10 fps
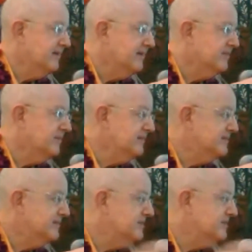So
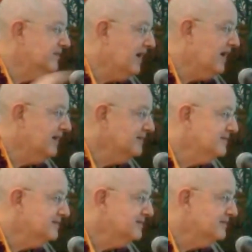she forgot
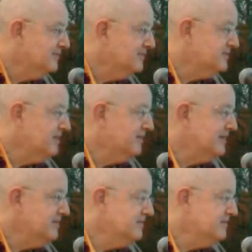what she already
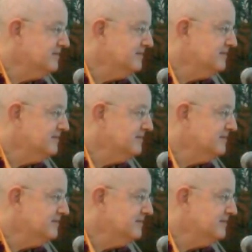knew.